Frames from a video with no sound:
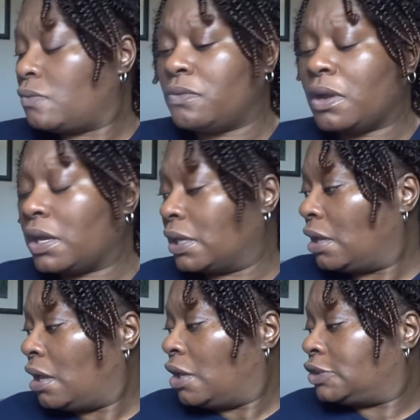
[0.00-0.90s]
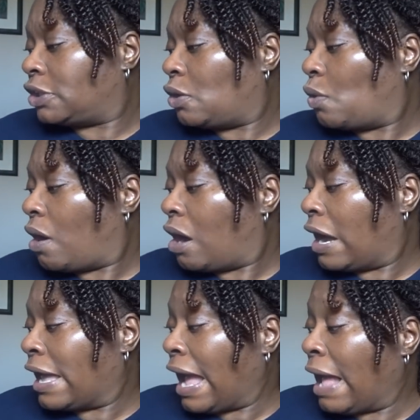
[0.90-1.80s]
Right, so
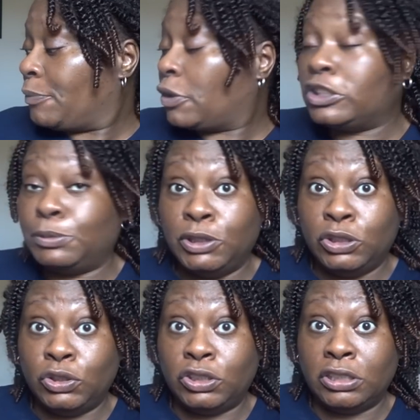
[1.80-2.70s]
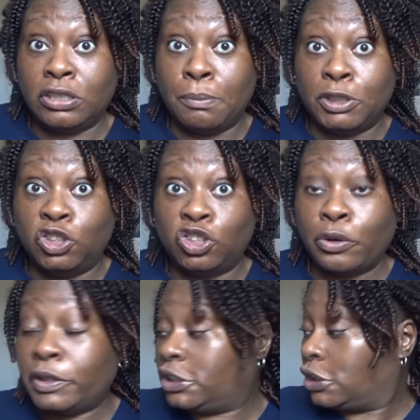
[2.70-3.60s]
I am going to be using the
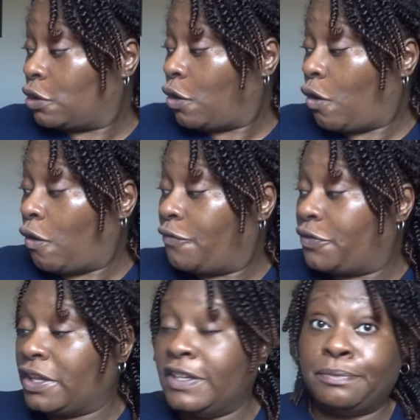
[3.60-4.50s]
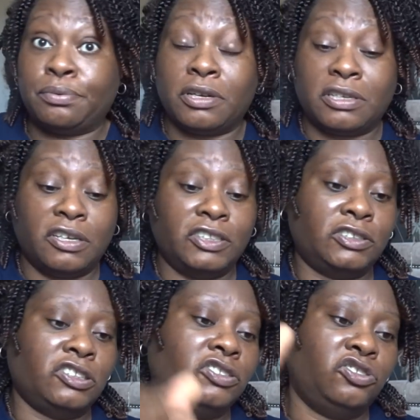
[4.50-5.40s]
majority of these products,
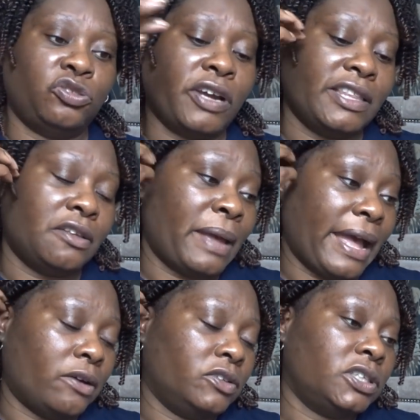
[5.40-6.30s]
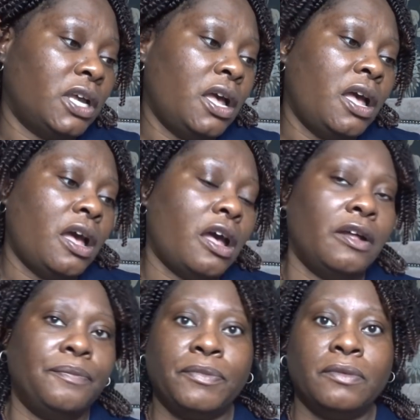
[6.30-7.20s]
just trying them out.
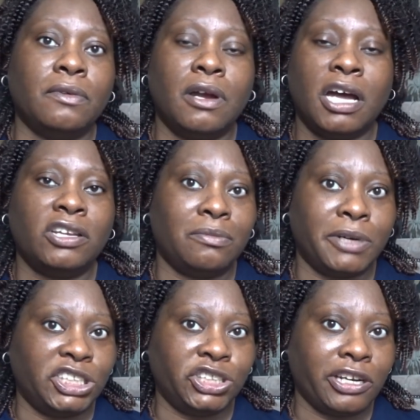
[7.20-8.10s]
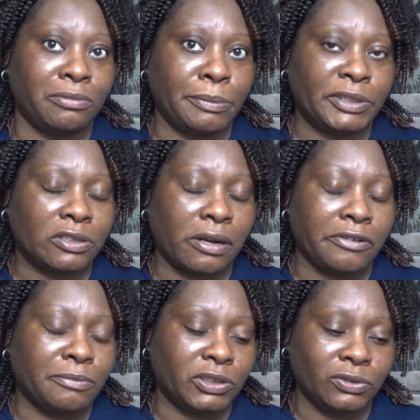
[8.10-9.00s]
I don't mind sharing my mascara
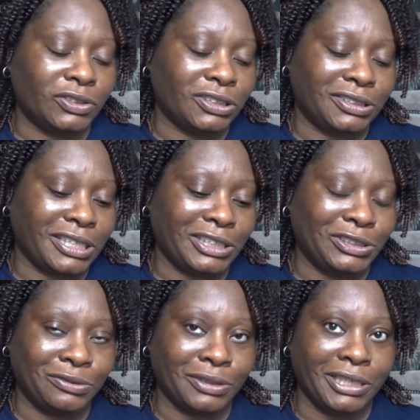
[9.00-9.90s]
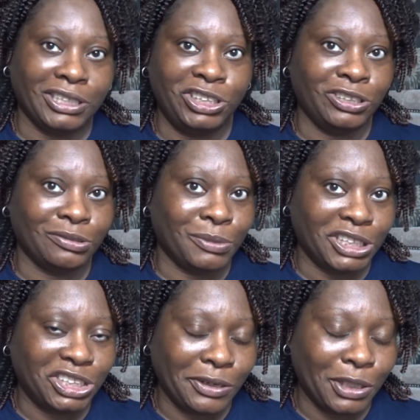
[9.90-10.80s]
with my daughter, so that's all right, and she doesn't
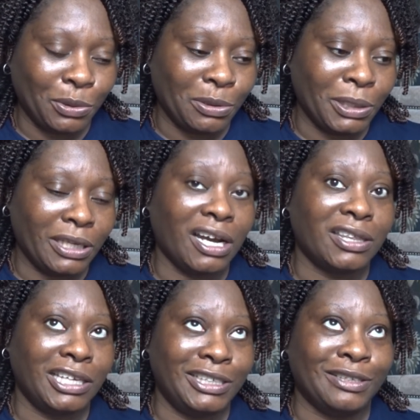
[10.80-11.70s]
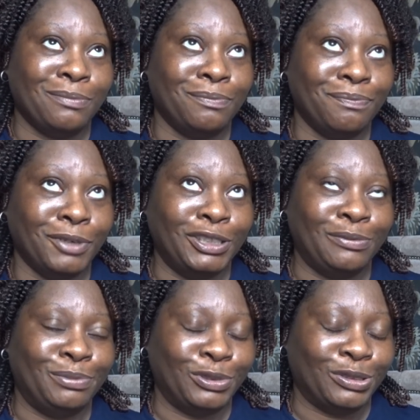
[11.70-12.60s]
mind sharing it with me, I think is the most
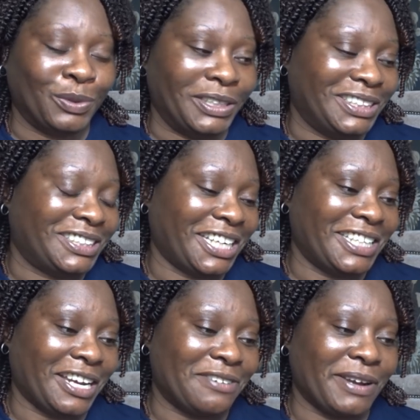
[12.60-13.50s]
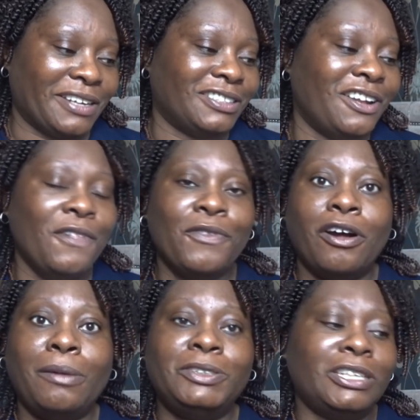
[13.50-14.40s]
important way to say that around.
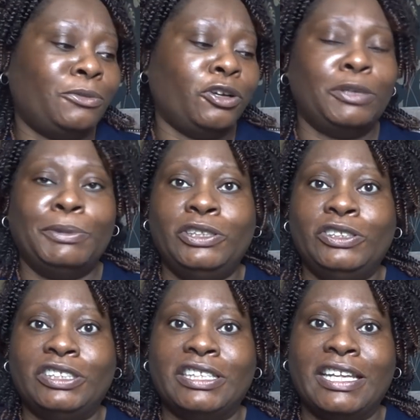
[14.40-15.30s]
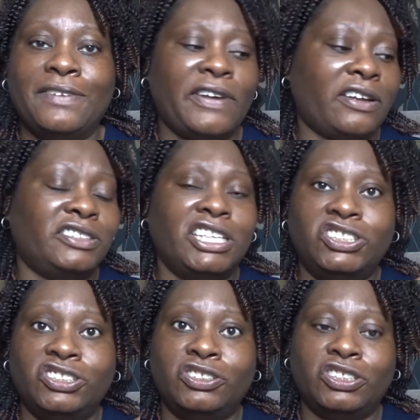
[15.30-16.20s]
Obviously I'm not going to be using the
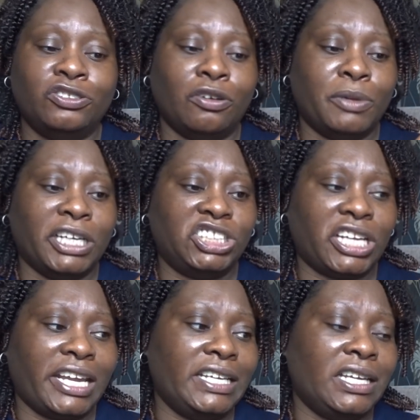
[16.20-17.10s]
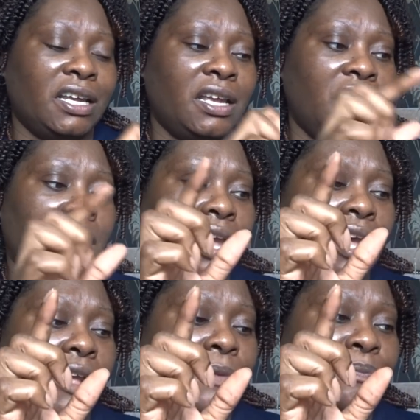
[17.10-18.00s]
foundation because it's not my shade.
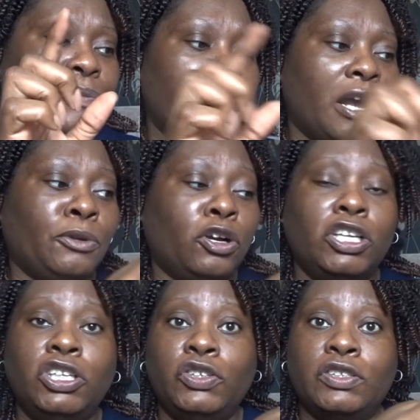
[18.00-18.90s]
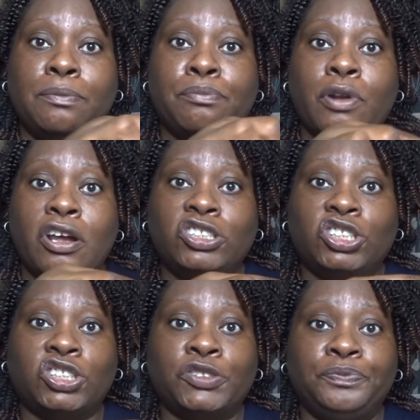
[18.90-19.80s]
I'm not going to use the
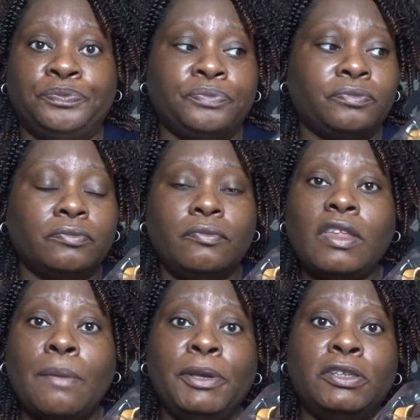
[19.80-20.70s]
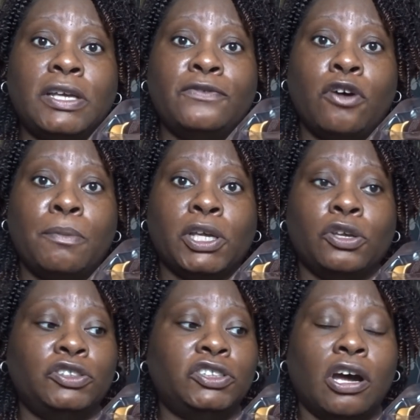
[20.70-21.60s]
brush because I've got my
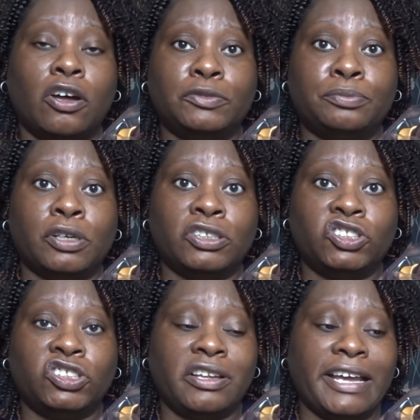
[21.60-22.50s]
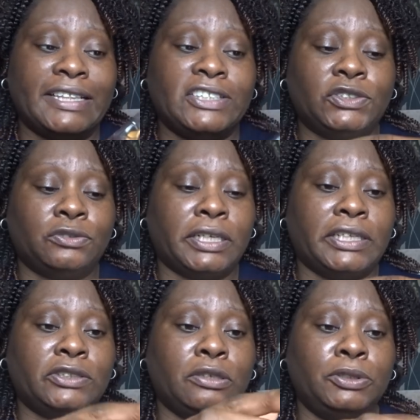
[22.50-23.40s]
own Tarte brush like this
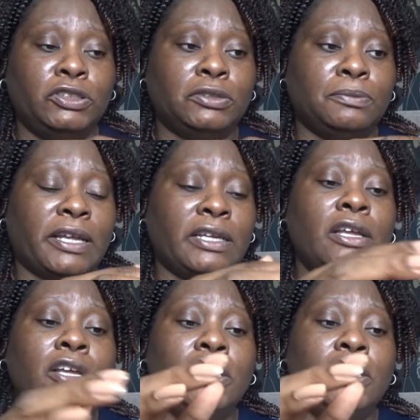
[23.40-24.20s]
already, so I'll be using that.